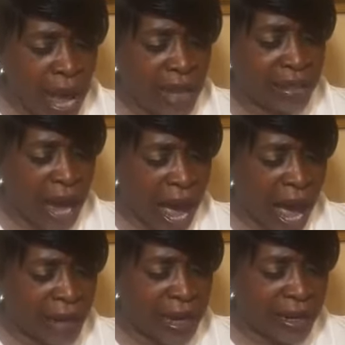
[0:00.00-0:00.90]
And the
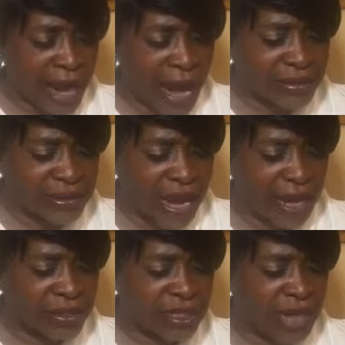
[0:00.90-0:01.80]
eye cannot say
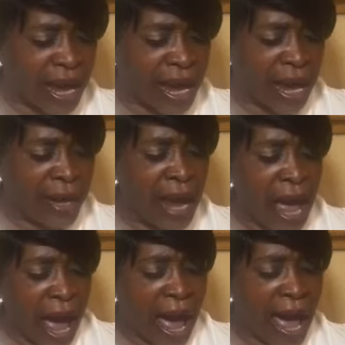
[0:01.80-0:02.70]
unto the hand,
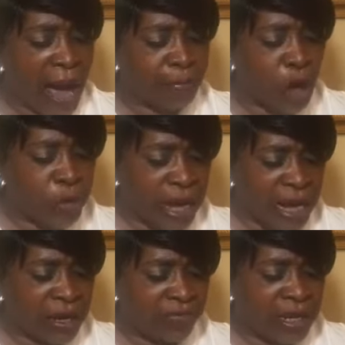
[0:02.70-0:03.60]
I have no
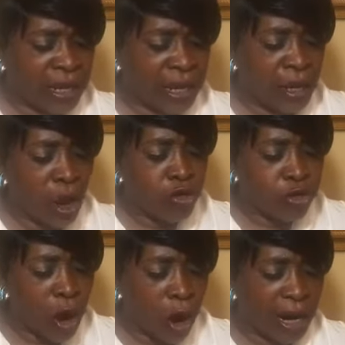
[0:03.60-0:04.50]
need of thee,
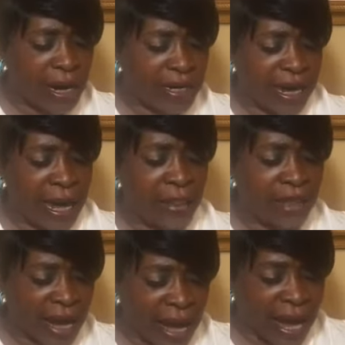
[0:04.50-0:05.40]
nor again
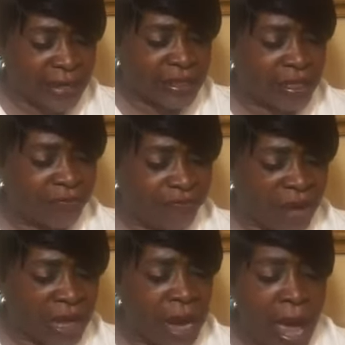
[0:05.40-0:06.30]
the head to the
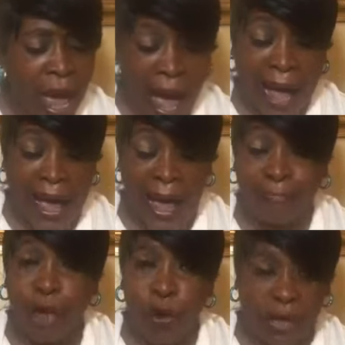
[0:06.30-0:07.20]
feet, I
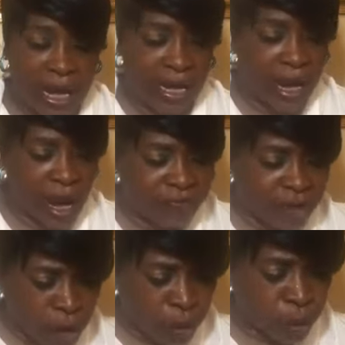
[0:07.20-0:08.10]
have no need of
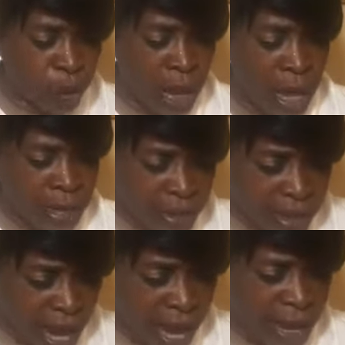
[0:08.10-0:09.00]
you.
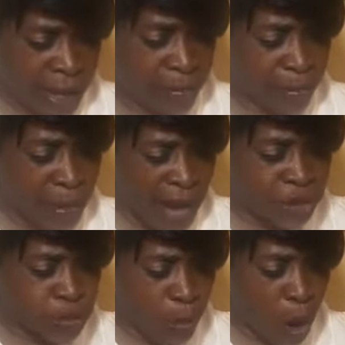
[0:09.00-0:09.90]
Nay,
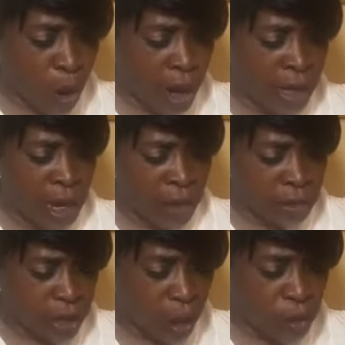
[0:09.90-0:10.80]
much more
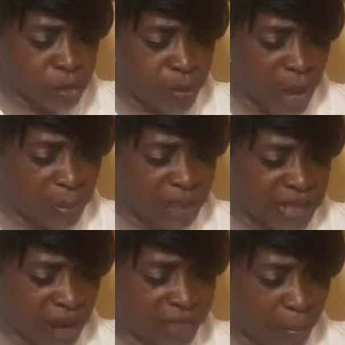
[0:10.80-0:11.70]
those members
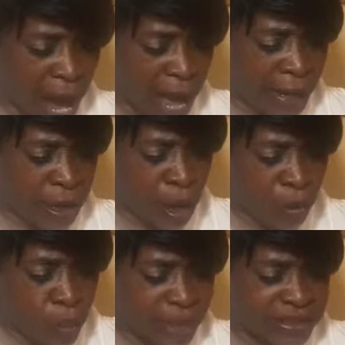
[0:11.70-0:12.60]
of the body
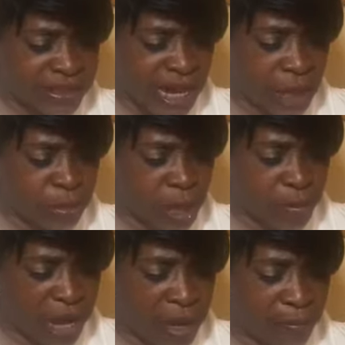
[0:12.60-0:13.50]
which seem to
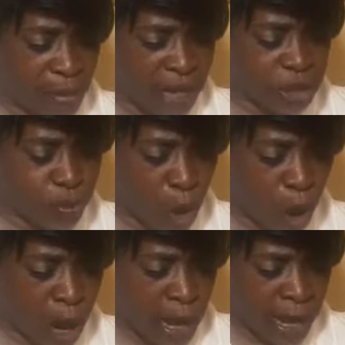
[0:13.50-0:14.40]
be much
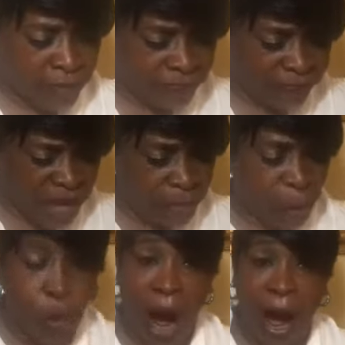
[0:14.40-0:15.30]
more
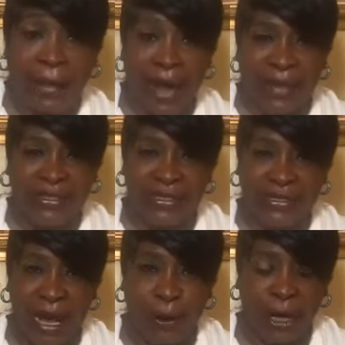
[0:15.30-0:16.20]
feeble are
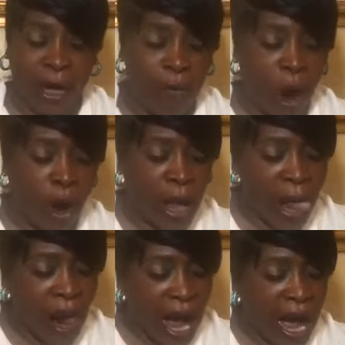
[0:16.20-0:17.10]
necessary. Come on.
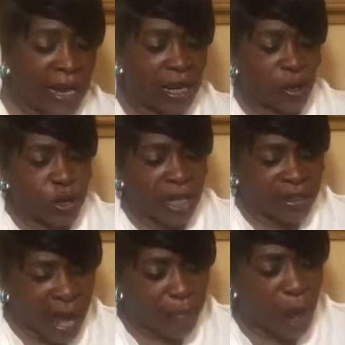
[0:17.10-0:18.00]
Hallelujah.
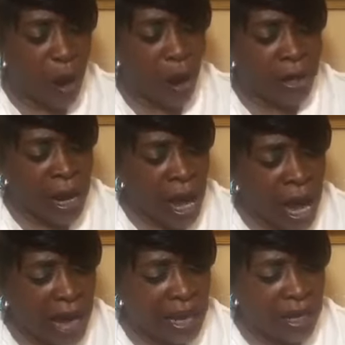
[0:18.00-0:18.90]
That part.
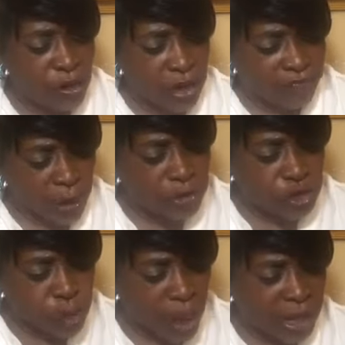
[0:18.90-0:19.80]
Hallelujah. Verse
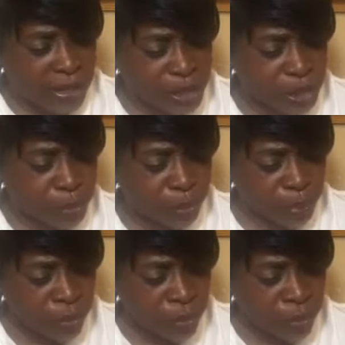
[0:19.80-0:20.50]
22.